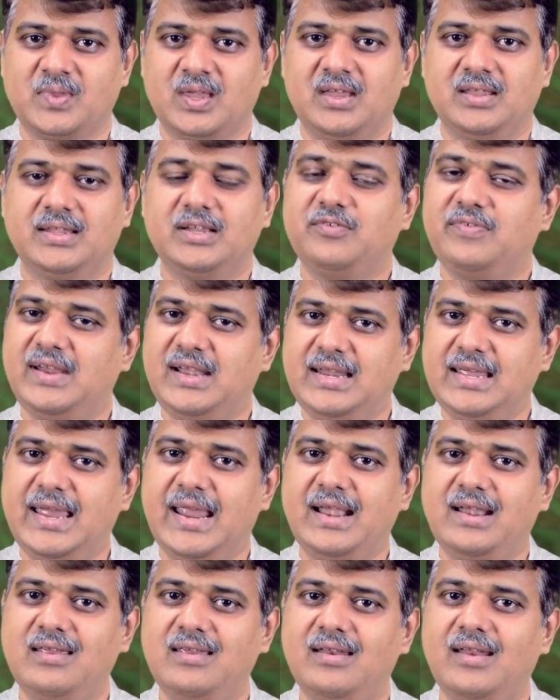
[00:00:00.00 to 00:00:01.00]
The
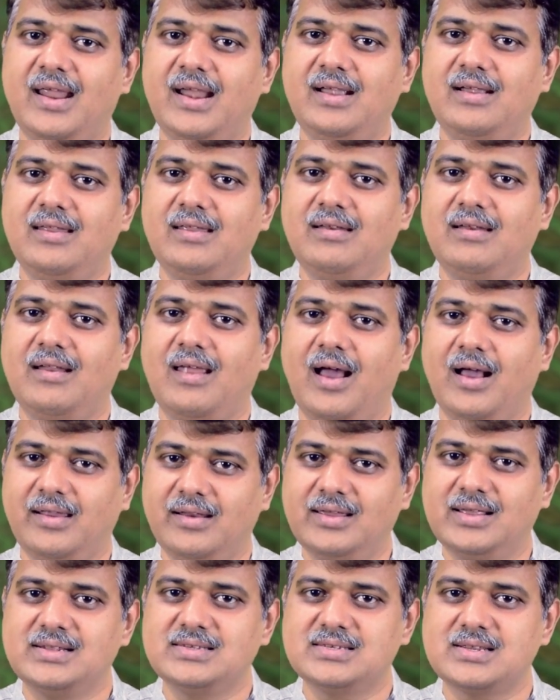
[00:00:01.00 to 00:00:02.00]
2018-19
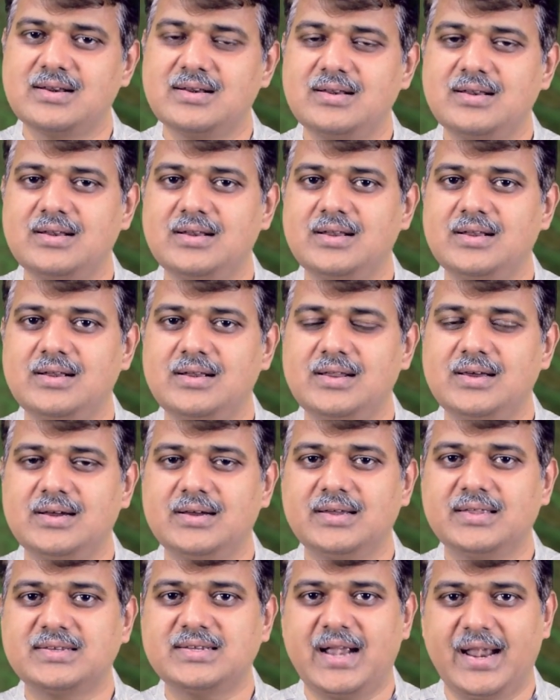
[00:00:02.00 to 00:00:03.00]

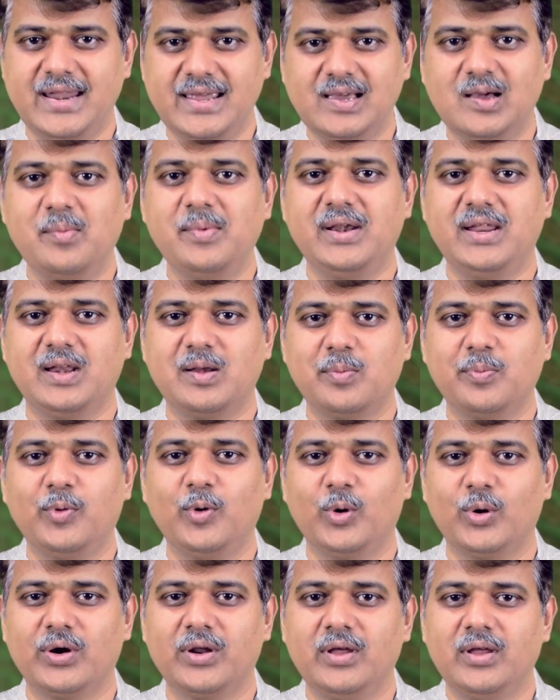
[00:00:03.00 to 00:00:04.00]
Agricultural Standing Committee
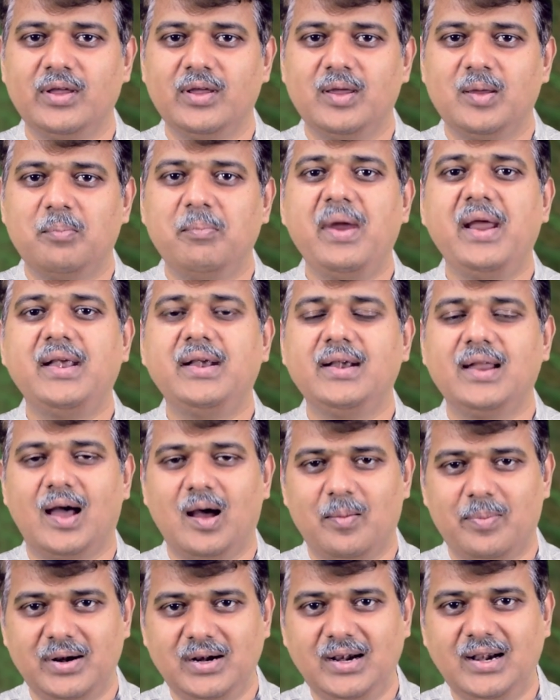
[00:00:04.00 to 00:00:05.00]
report made it
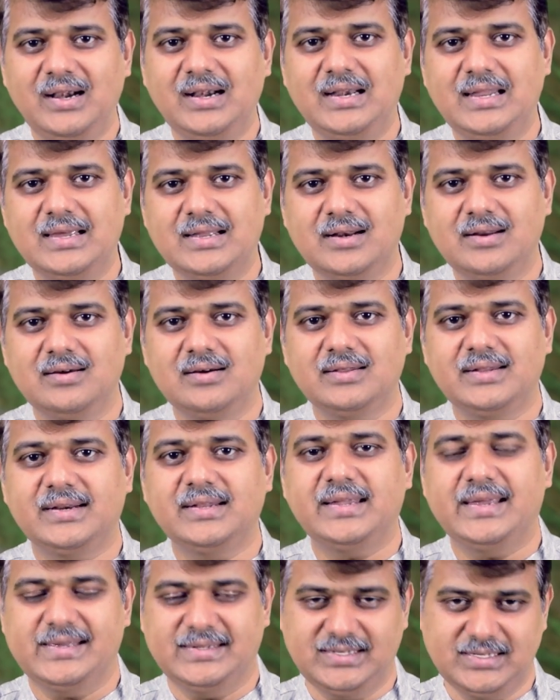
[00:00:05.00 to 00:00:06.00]
abundantly clear
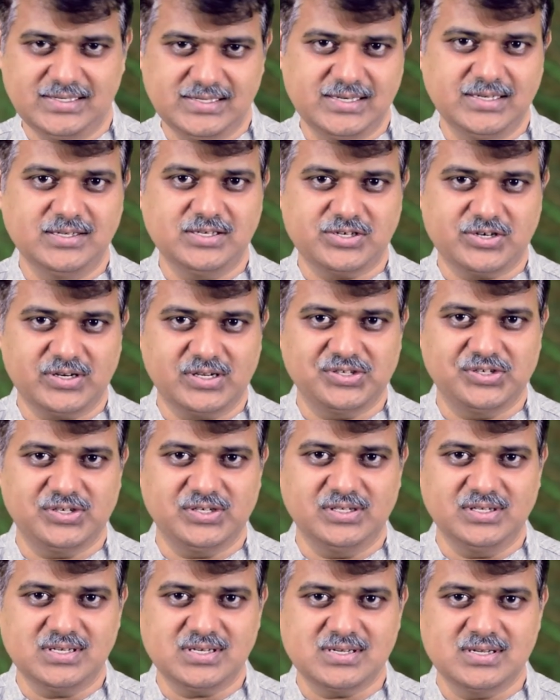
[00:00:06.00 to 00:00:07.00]
that the existing
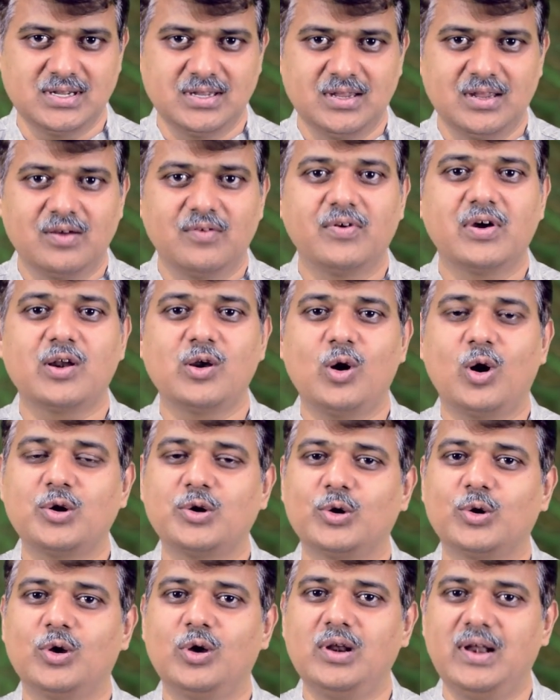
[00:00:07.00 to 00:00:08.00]
structures were not
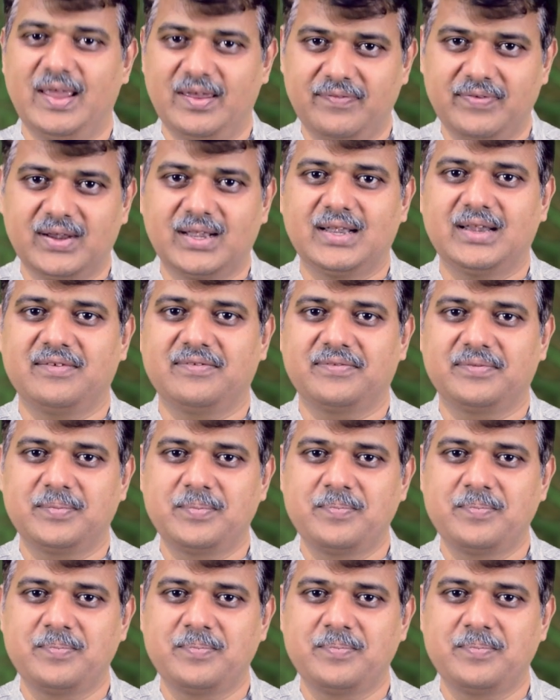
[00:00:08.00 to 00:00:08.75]
at all effective.